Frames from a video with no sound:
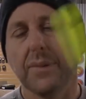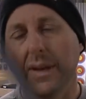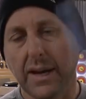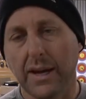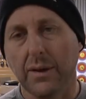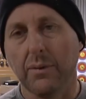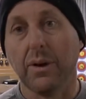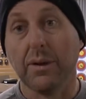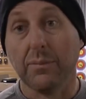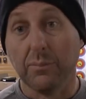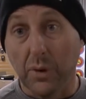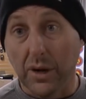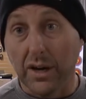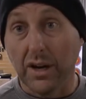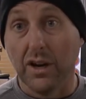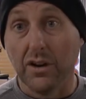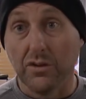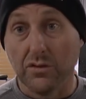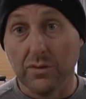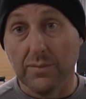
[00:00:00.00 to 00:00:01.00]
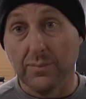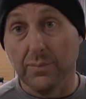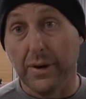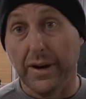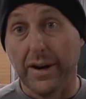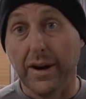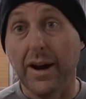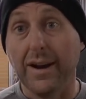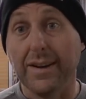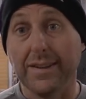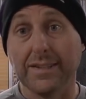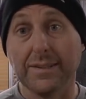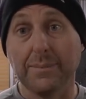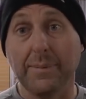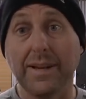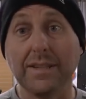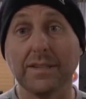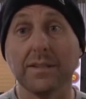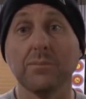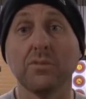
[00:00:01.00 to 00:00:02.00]
Anyway, we're going to
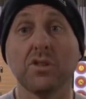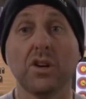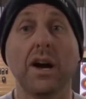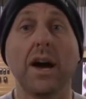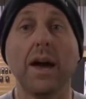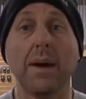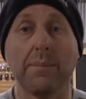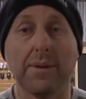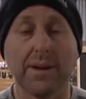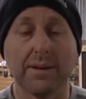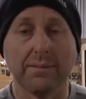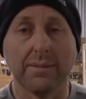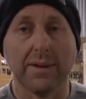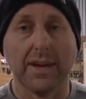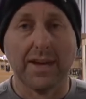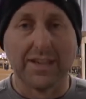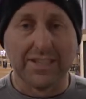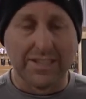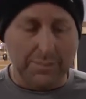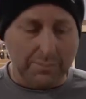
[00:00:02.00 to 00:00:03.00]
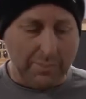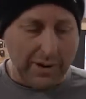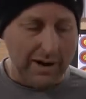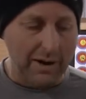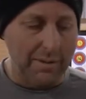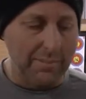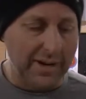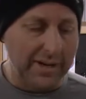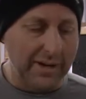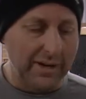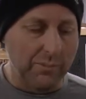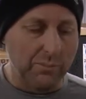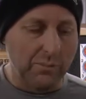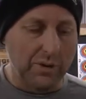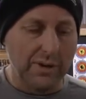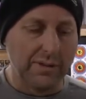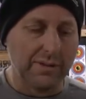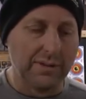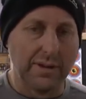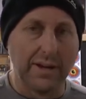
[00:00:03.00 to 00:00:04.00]
spend some time experimenting
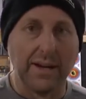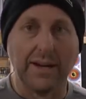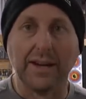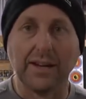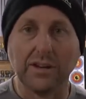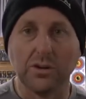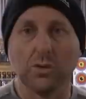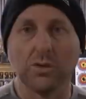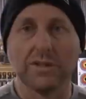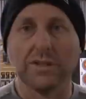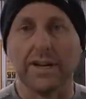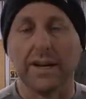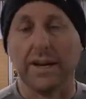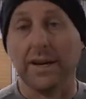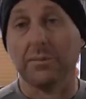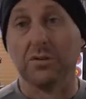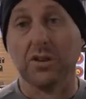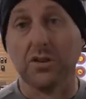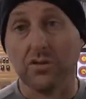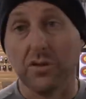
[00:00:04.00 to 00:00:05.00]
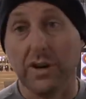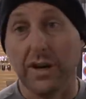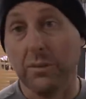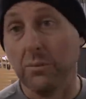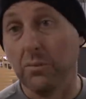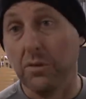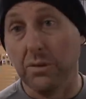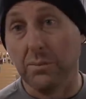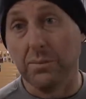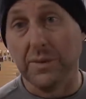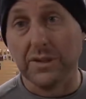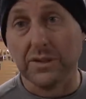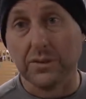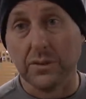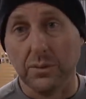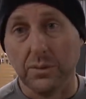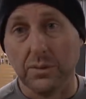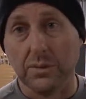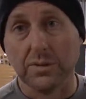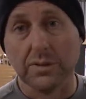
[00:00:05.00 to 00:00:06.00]
with an indoor setup to try and improve my
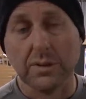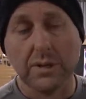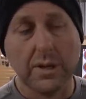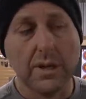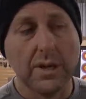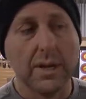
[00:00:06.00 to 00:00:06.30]
scores.